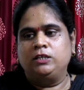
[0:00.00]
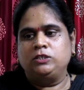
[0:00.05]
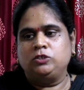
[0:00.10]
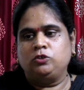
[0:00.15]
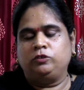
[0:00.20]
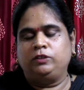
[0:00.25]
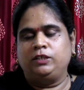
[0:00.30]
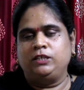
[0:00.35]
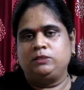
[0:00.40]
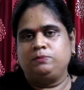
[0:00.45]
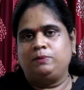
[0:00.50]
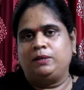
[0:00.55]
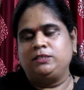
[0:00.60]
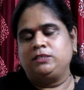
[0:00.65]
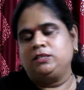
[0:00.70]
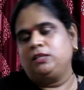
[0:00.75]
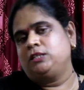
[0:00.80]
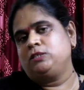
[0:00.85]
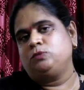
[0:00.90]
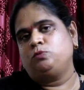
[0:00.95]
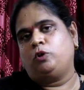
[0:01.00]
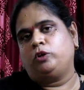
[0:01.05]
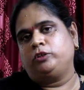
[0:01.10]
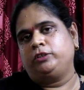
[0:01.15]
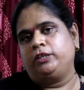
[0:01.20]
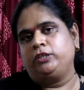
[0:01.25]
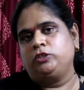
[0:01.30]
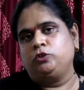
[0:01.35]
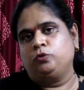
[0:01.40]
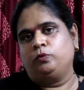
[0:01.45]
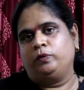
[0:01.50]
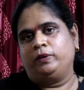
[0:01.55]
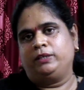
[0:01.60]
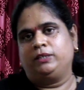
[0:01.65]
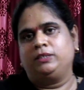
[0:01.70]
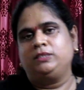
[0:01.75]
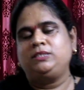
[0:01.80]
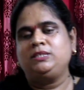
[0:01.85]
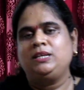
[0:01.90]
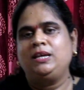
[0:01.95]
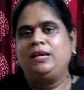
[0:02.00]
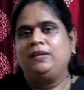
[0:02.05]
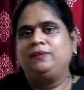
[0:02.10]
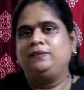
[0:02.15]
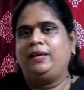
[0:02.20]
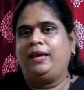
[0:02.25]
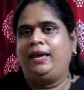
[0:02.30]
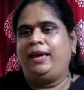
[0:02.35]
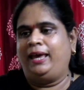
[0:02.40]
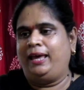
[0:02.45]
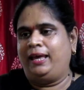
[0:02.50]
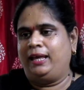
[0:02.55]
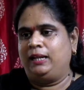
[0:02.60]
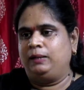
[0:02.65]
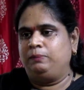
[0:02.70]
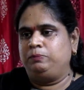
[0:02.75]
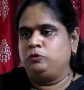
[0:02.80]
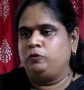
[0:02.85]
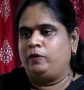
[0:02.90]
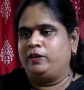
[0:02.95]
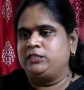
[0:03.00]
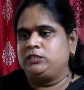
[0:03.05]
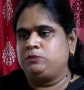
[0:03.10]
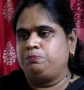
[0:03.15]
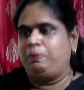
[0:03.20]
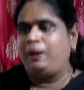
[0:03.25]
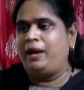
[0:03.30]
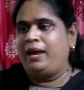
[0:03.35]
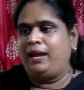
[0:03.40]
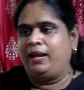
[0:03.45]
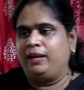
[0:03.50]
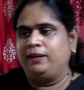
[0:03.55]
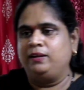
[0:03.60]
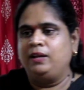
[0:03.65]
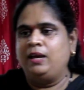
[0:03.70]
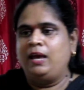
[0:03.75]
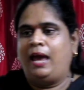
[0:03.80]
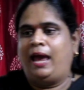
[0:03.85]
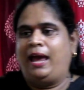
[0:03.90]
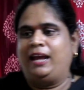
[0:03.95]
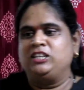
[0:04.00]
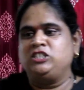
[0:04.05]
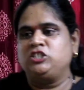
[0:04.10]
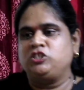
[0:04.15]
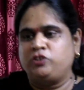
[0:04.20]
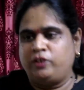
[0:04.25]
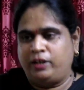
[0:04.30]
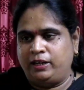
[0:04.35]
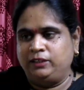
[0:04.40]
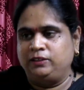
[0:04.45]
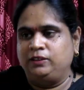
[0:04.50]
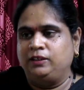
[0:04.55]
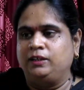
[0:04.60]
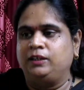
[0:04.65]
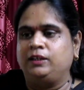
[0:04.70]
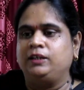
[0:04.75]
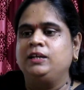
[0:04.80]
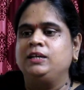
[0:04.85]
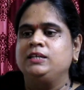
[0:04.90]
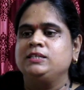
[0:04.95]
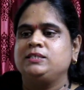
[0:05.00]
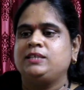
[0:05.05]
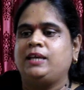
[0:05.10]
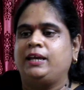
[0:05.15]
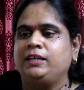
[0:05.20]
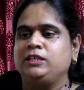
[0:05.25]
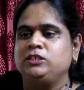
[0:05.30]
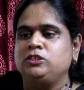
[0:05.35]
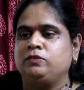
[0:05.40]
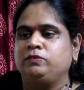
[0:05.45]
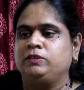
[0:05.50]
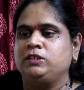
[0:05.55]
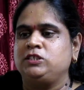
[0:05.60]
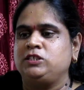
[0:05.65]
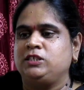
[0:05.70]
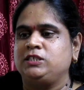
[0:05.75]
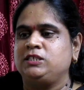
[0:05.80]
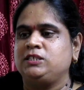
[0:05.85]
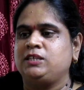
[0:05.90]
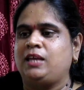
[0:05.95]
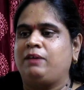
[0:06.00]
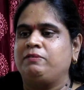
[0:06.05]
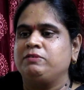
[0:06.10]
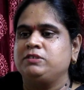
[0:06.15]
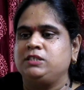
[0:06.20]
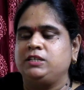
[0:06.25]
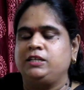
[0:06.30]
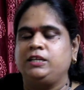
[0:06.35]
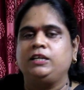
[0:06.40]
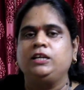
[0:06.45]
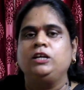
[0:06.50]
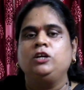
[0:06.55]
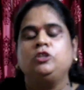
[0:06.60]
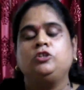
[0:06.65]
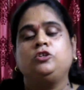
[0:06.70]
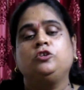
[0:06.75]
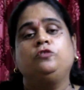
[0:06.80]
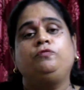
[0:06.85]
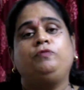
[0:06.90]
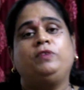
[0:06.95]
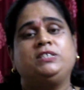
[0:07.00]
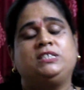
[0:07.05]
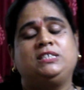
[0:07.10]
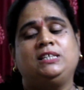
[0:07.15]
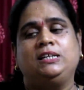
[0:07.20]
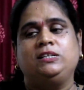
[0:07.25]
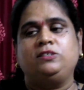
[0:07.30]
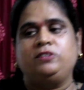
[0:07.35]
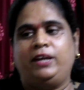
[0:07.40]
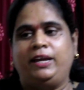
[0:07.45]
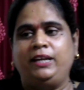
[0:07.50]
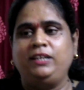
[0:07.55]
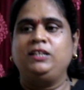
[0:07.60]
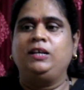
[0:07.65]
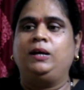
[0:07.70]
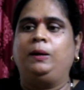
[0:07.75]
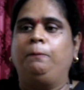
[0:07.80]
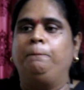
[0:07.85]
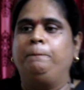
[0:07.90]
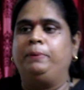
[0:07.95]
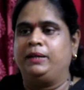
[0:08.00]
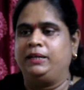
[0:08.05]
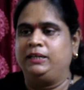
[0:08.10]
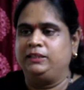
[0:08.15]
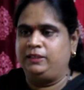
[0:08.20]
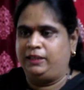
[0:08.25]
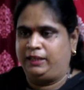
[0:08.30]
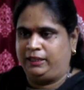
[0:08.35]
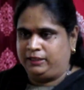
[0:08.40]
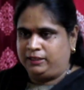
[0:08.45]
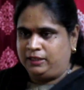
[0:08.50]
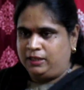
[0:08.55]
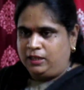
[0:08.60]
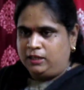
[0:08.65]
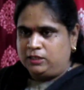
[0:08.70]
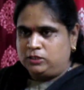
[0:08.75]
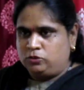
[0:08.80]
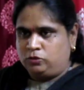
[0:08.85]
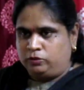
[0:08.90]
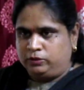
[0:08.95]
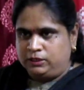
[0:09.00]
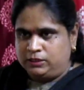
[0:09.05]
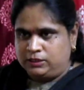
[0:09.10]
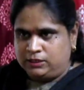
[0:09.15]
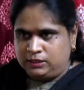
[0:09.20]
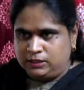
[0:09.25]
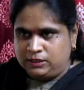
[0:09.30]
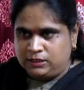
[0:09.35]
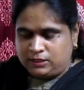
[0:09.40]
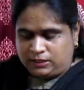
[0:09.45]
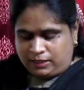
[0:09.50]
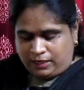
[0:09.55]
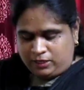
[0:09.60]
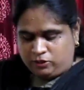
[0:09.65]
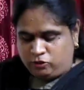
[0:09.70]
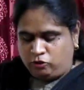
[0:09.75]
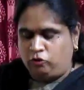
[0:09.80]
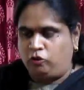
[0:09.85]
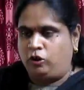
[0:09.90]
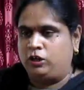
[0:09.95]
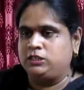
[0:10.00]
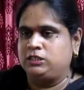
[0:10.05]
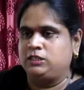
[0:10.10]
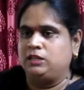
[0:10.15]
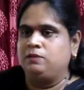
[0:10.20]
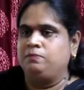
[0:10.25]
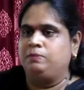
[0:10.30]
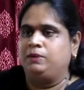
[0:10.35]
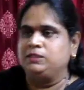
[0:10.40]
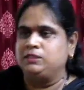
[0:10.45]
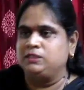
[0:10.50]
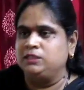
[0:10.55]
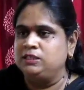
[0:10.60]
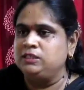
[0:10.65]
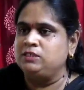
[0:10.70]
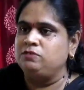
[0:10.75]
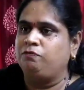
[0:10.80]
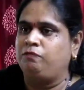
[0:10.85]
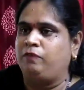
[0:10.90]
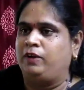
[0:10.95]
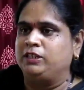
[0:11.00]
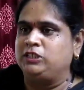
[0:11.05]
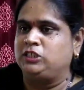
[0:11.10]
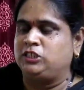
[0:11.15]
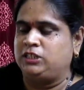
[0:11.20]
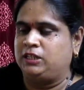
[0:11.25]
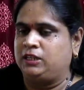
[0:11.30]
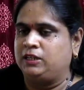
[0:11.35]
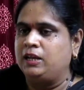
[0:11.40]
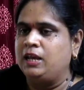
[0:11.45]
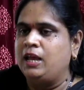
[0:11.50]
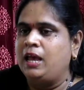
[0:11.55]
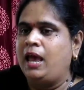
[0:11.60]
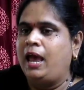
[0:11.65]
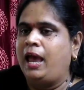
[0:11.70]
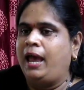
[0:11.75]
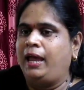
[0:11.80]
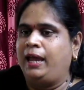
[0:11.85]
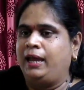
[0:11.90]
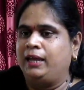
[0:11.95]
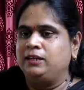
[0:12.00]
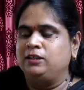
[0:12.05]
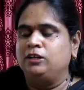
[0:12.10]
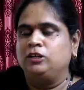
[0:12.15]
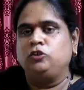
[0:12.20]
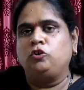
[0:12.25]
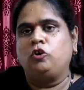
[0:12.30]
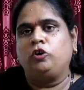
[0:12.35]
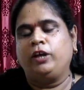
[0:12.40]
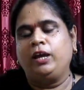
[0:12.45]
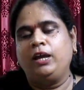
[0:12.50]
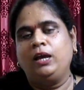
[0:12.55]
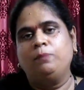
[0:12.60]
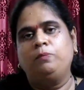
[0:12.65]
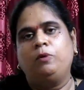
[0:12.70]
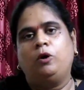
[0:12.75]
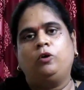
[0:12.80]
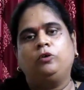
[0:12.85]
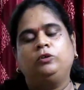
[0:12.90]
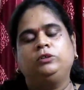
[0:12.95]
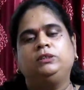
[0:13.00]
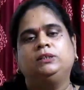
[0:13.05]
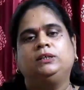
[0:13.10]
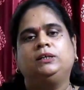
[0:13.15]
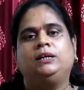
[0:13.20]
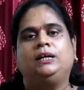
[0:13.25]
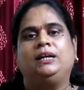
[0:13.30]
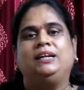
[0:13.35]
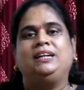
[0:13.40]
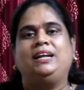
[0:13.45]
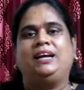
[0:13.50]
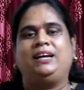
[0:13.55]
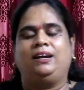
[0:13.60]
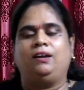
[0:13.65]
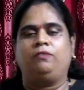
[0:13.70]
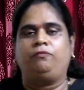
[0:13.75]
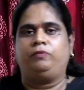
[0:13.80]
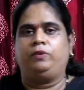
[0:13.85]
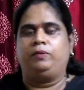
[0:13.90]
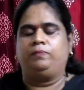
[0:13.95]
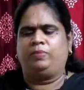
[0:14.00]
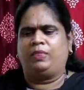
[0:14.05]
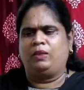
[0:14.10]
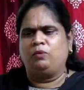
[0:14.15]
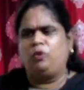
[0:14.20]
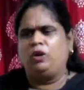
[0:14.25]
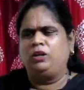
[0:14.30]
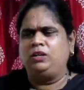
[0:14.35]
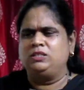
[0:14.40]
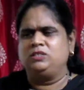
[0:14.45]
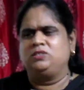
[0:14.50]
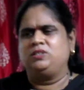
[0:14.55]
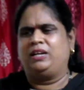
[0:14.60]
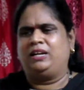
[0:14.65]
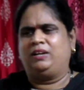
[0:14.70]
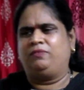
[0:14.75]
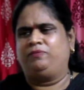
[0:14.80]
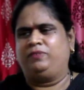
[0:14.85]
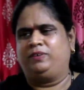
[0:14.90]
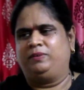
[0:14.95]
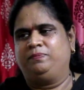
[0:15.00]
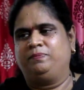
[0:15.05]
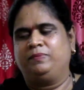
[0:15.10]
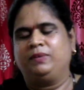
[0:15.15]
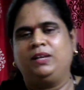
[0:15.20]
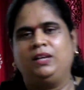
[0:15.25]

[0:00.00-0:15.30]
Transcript: So these muscles, what they do is they help to expand and shrink the size of the chest cavity to facilitate breathing. So this is intercostal muscles function. And talking about the diaphragm, what is diaphragm?